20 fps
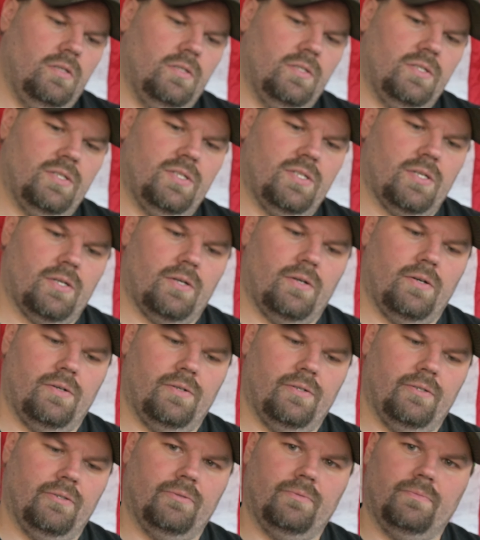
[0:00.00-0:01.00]

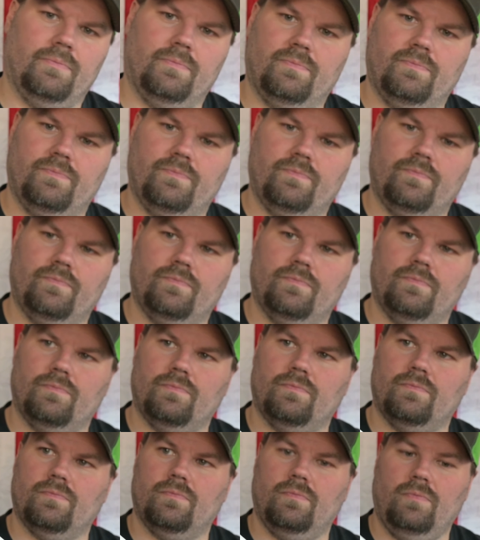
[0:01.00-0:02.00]
So
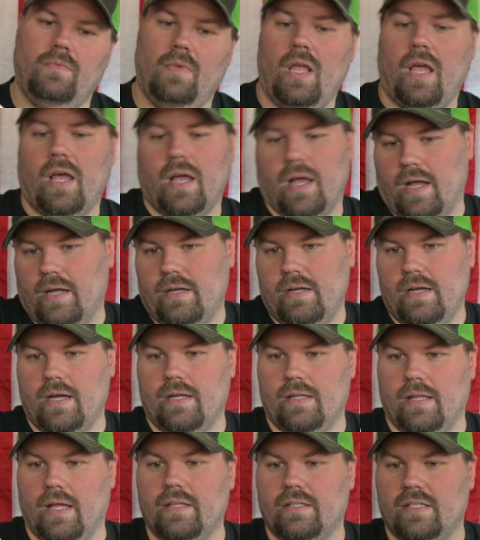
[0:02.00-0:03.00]
yeah, I
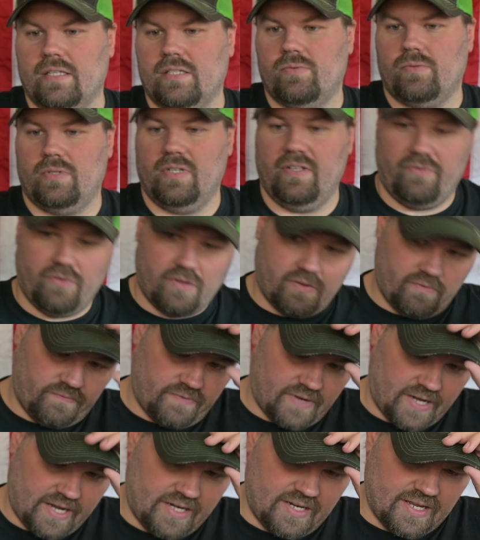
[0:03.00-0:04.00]
like this one if you can
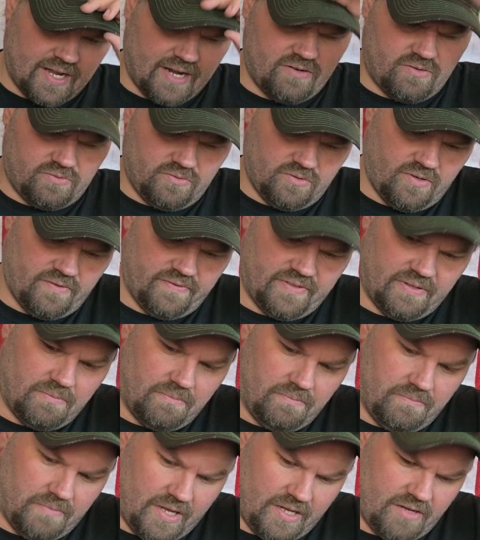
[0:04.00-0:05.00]
find it. I don't know if they
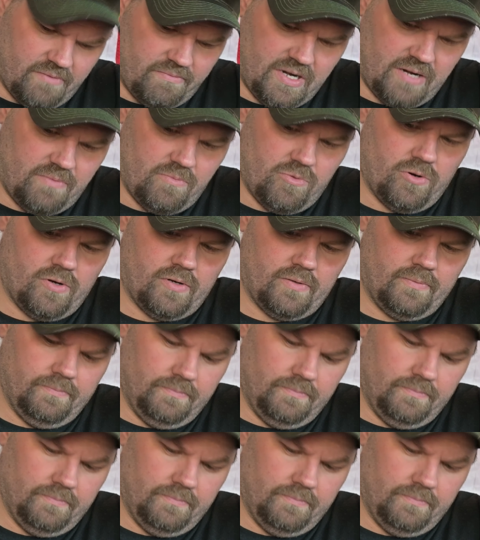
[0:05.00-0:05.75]
make them anymore.